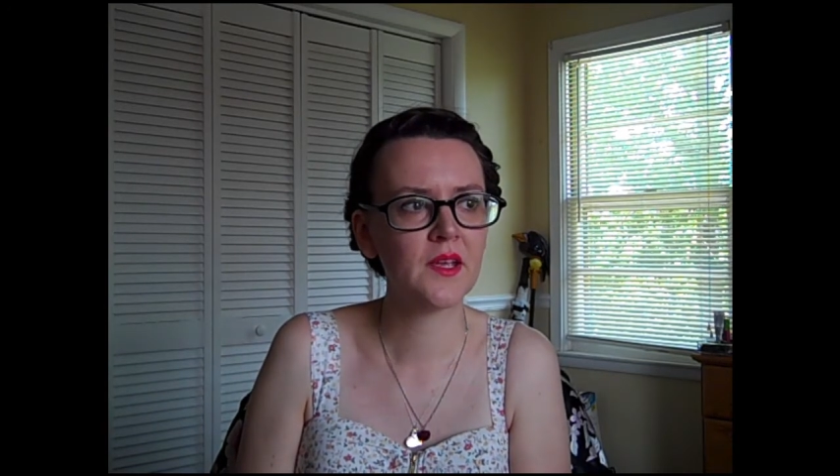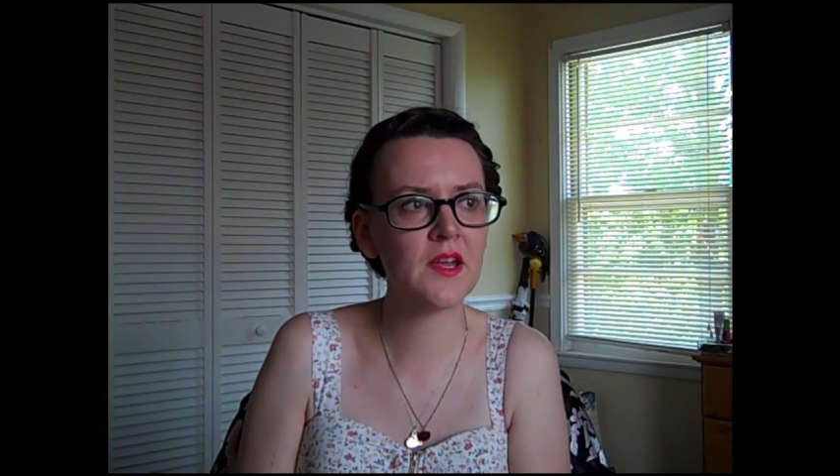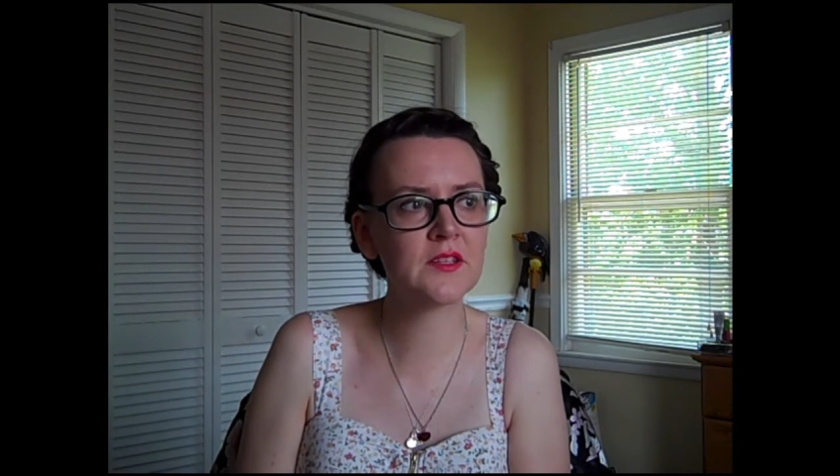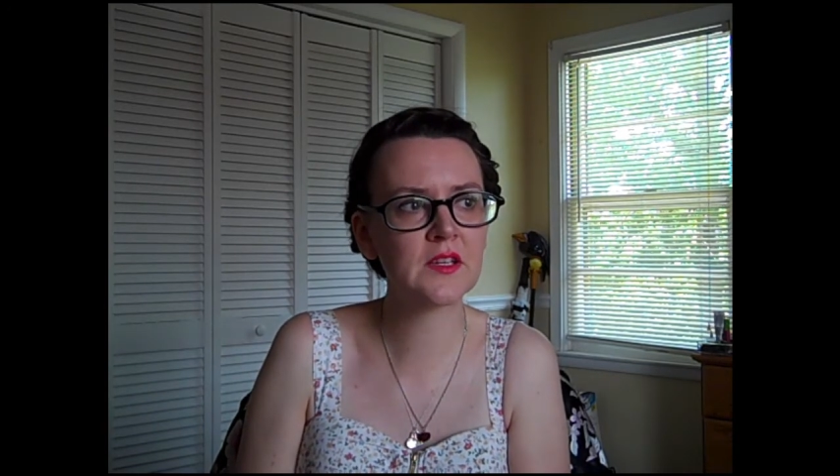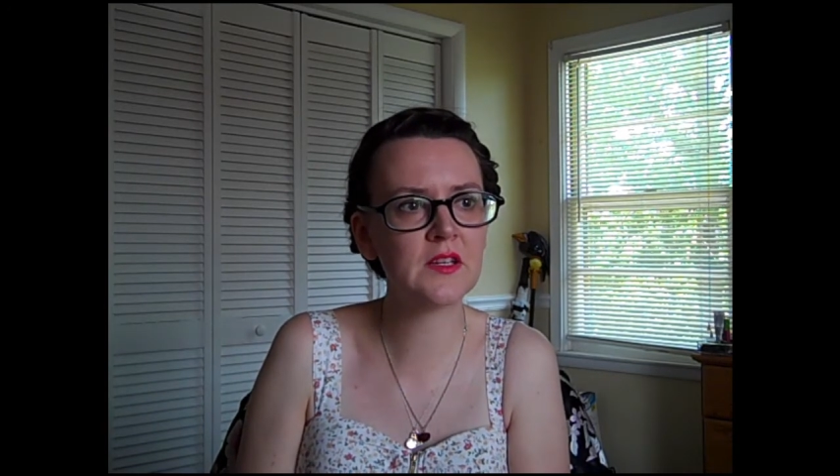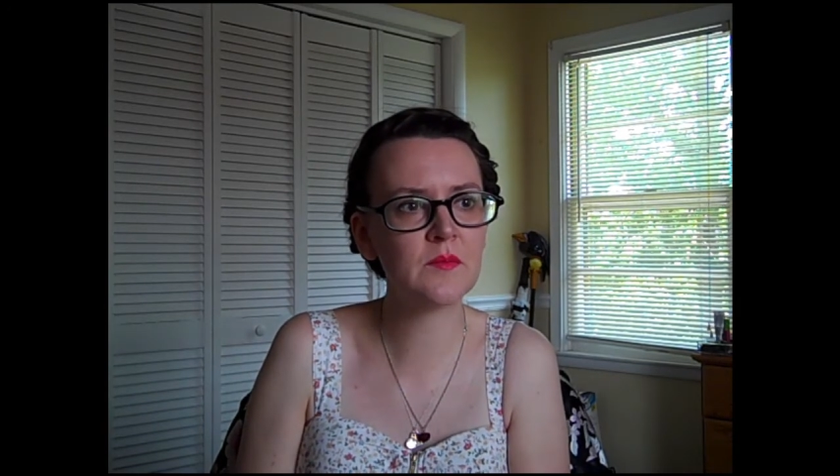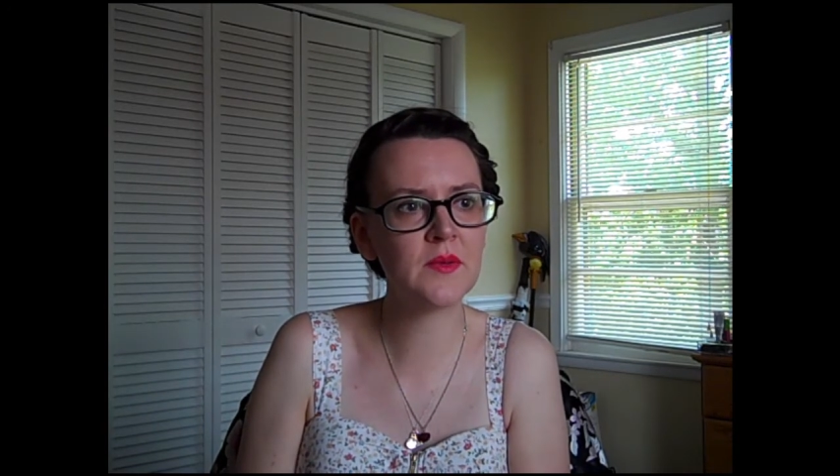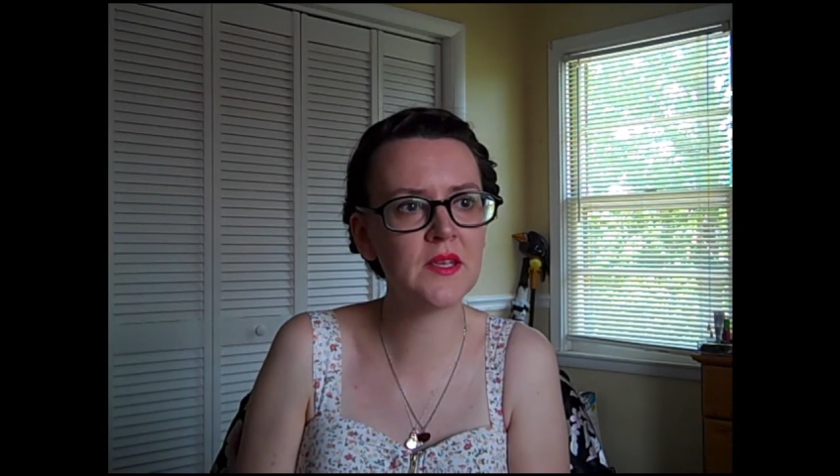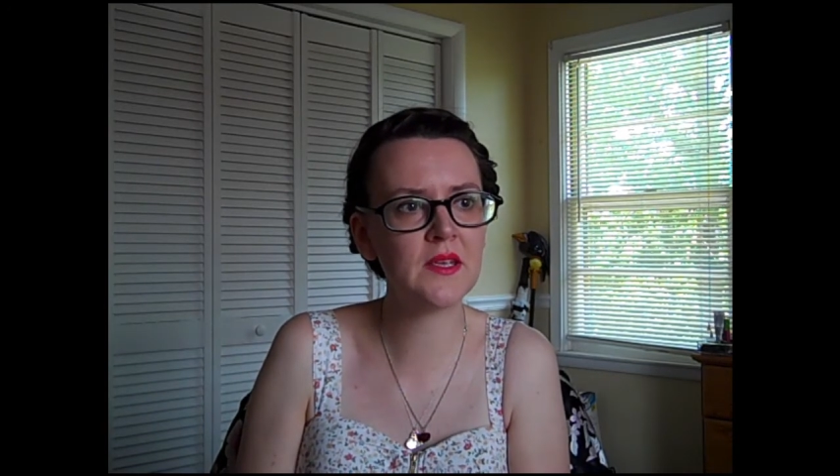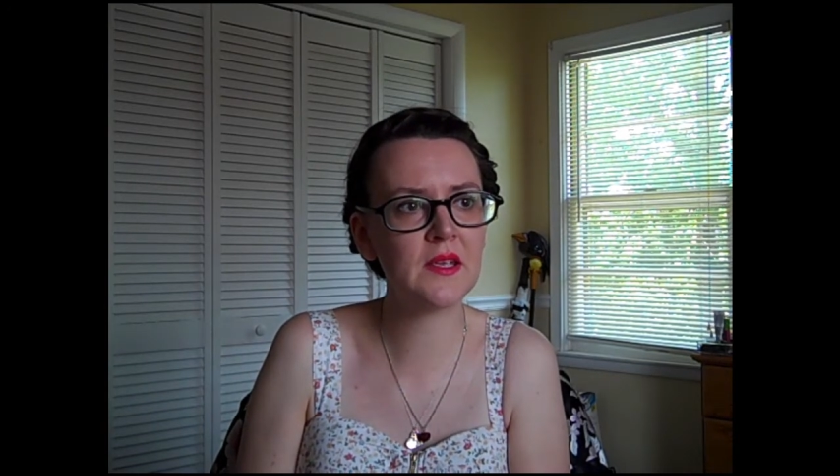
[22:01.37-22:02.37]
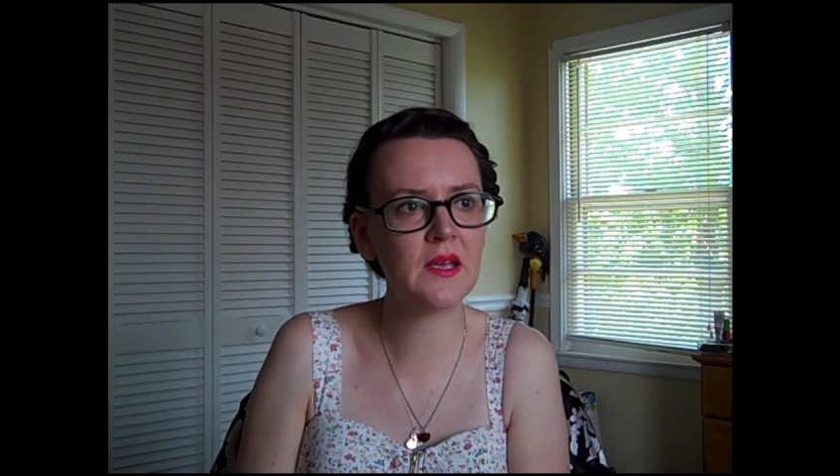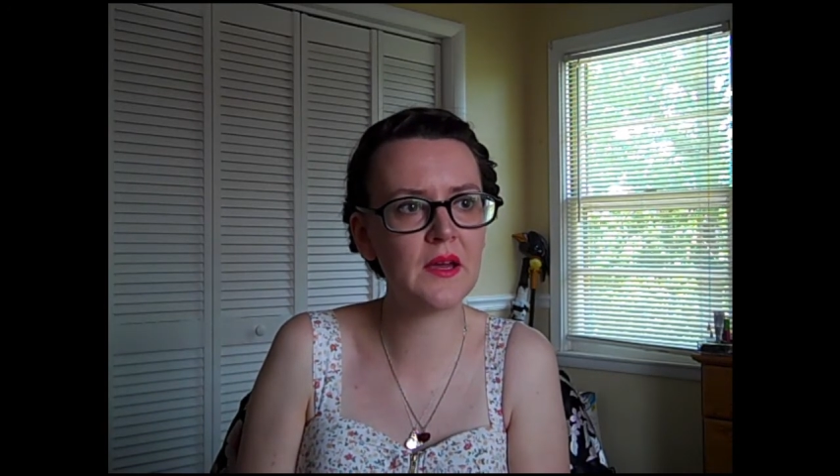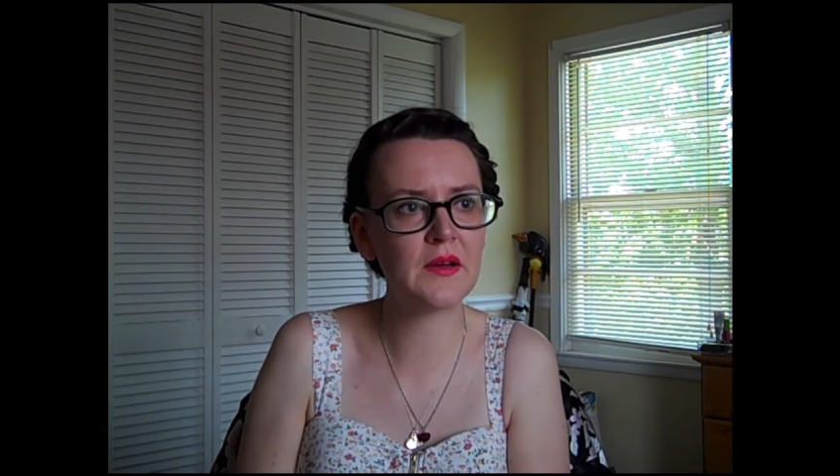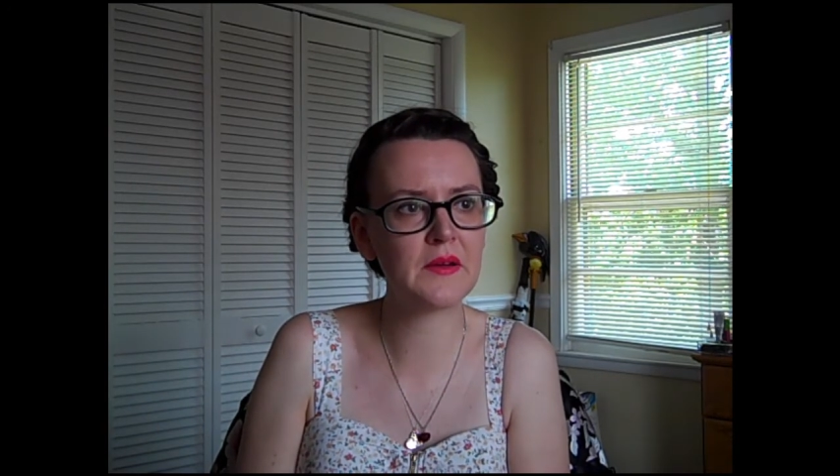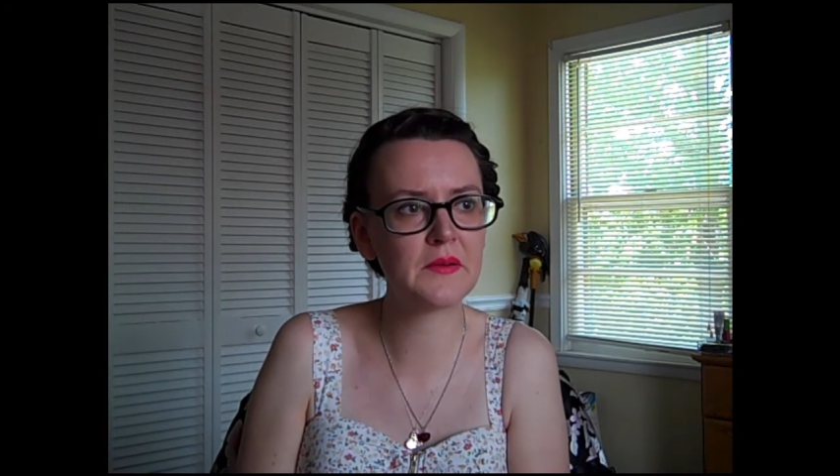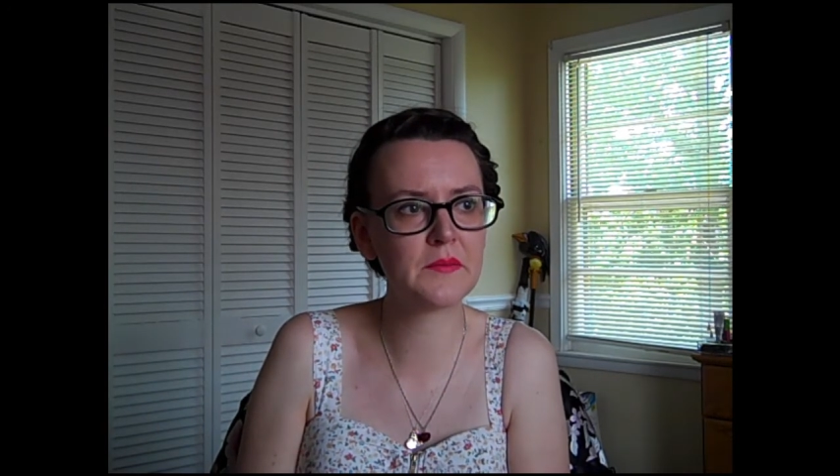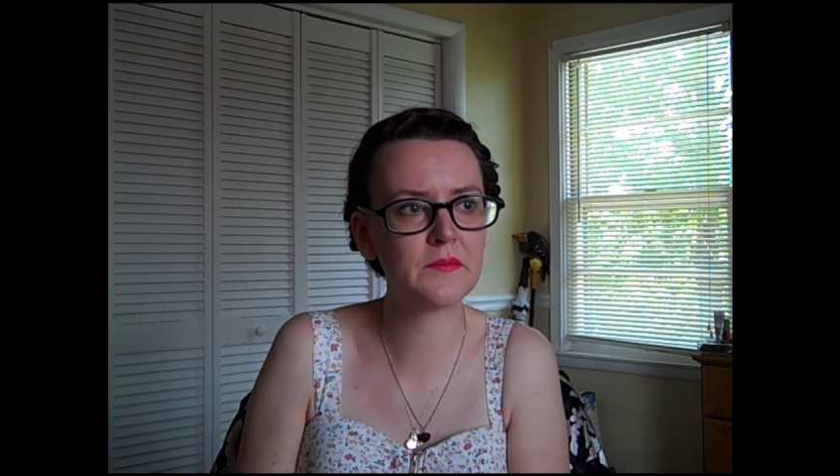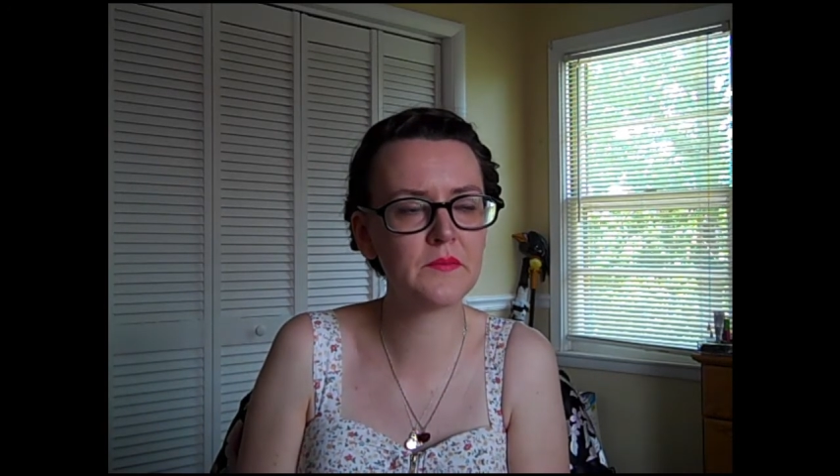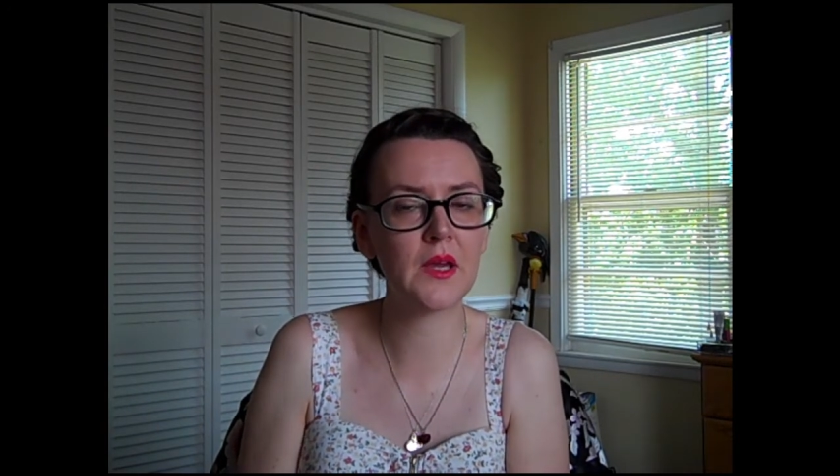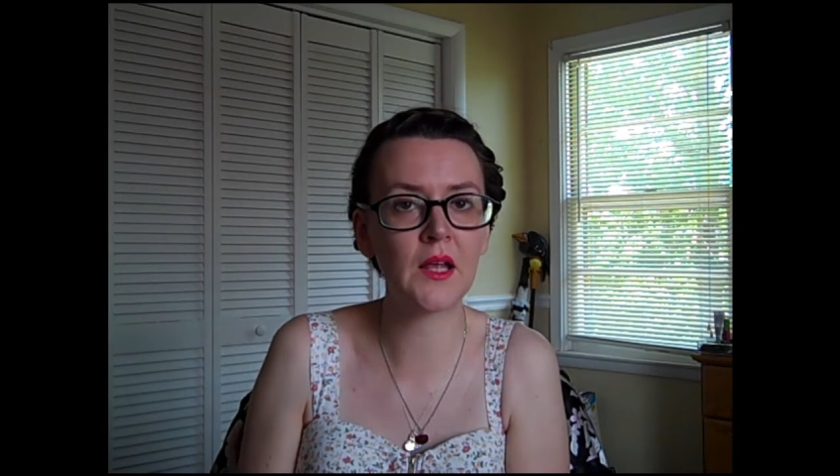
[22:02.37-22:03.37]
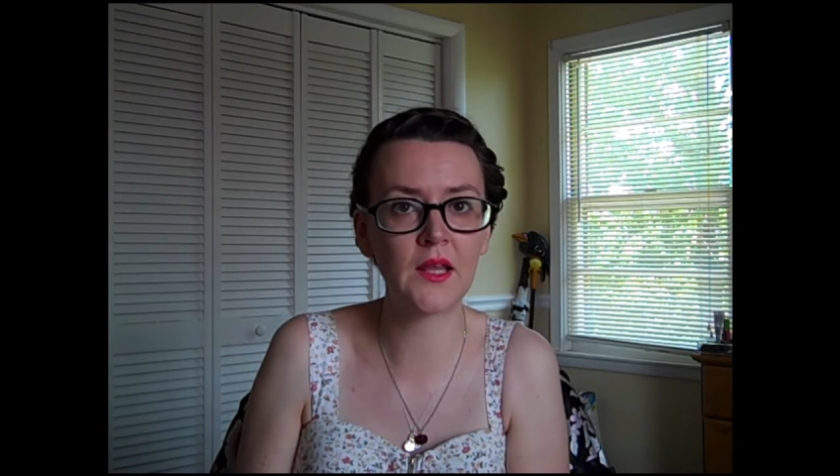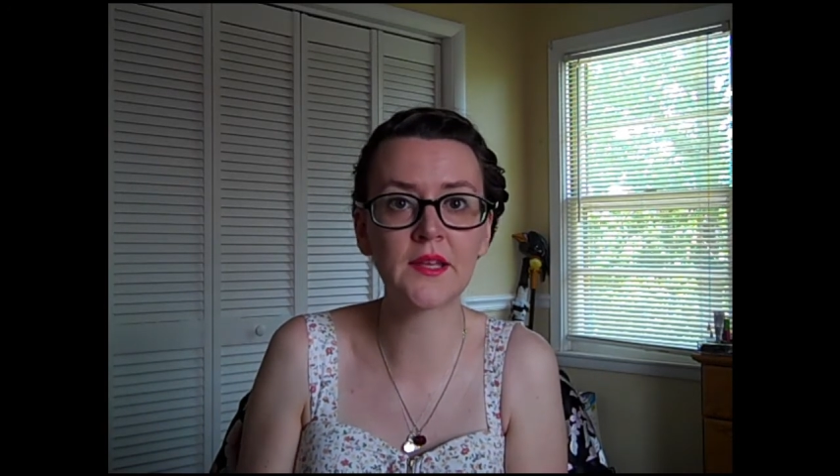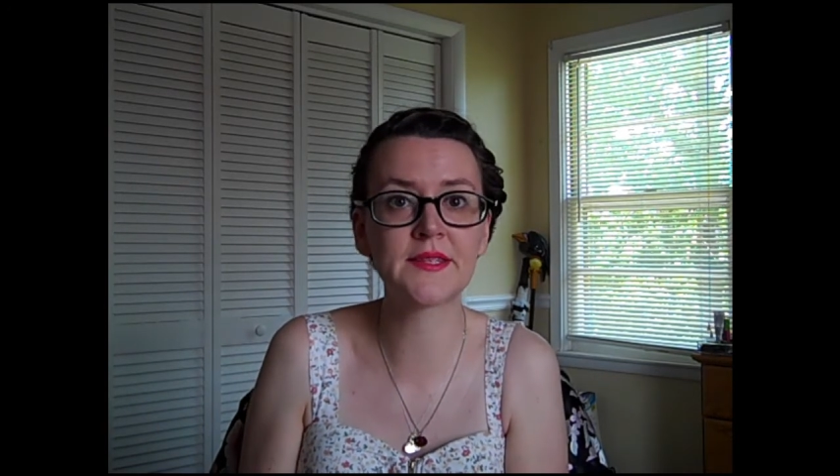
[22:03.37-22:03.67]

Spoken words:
it's going to be a lot